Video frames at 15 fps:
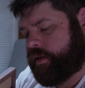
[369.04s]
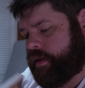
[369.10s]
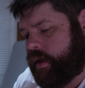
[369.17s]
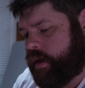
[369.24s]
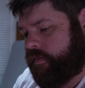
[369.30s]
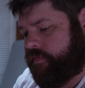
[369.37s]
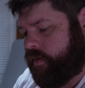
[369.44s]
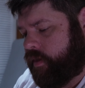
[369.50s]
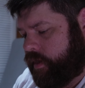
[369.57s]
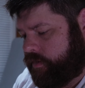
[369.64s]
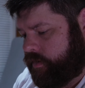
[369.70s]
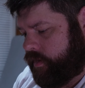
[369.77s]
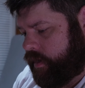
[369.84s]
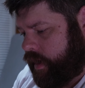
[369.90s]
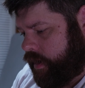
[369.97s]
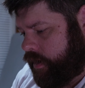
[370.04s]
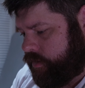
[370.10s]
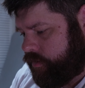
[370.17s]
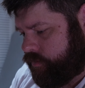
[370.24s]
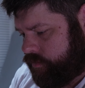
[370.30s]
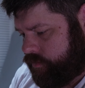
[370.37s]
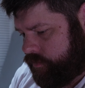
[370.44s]
it's not going to fall out
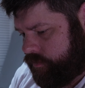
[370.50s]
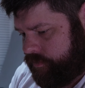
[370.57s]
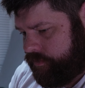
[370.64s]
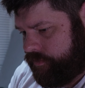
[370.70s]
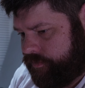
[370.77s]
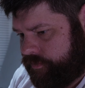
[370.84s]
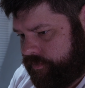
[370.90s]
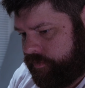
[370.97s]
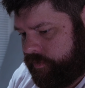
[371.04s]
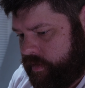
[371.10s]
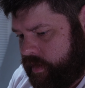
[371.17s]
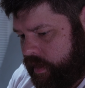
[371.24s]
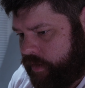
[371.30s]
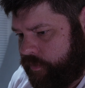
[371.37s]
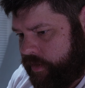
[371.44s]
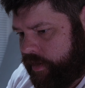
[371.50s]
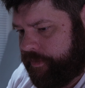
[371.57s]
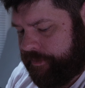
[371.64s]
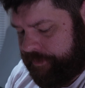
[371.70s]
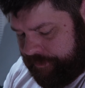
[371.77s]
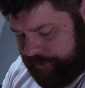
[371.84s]
now anyway.